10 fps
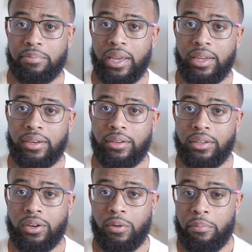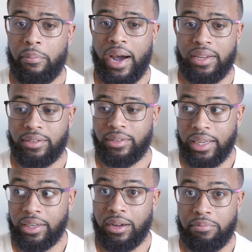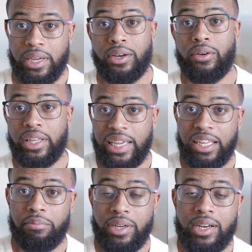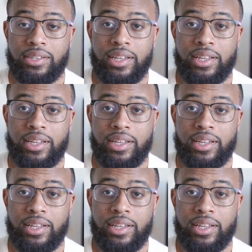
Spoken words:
man, might end up being on the end because of